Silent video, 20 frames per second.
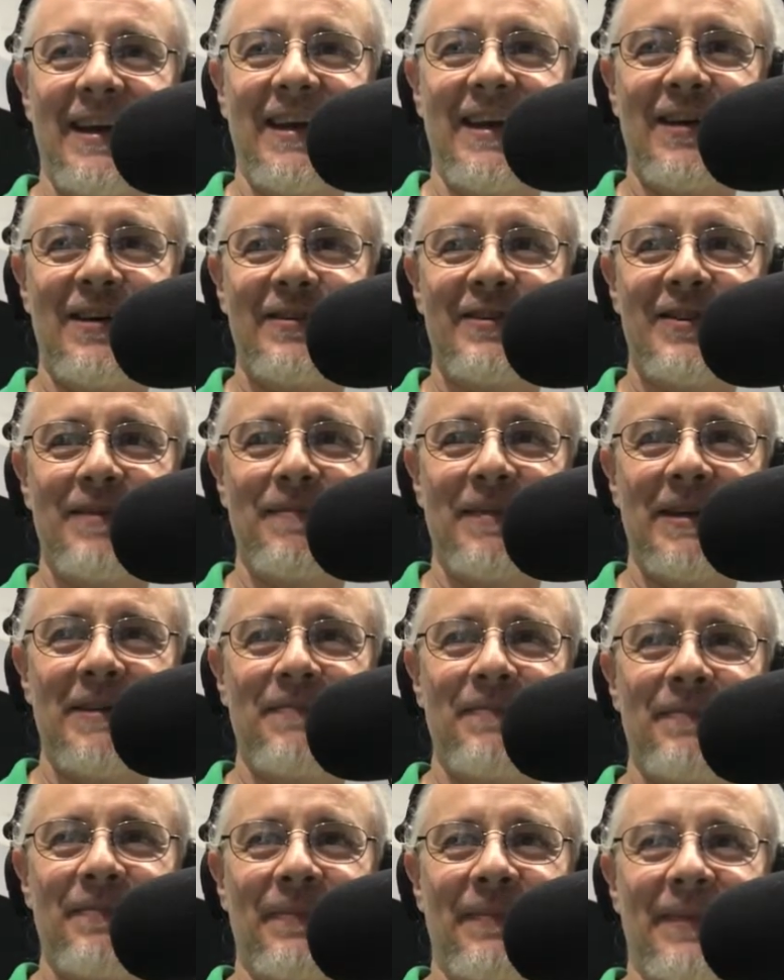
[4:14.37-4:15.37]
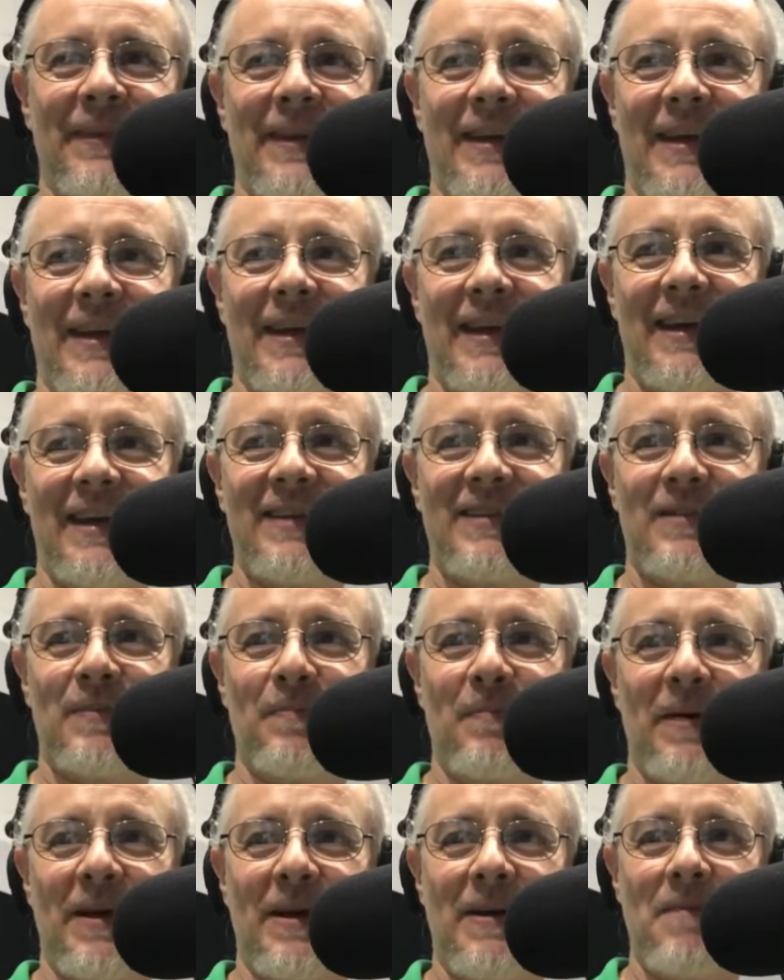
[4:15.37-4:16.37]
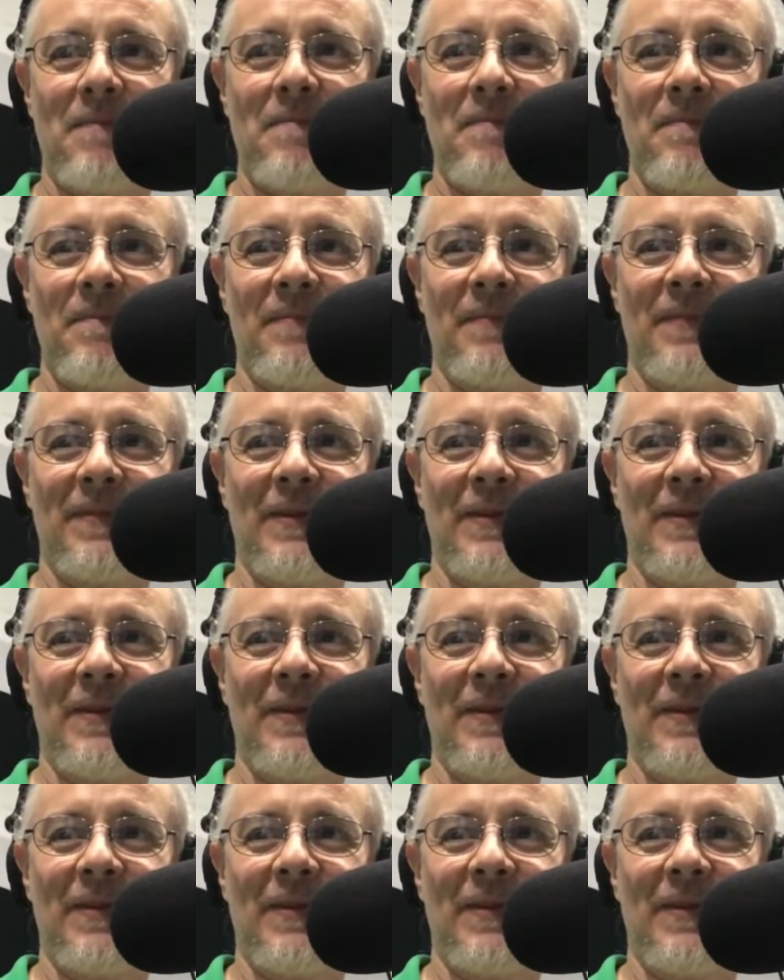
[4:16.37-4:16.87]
You know something? It's been,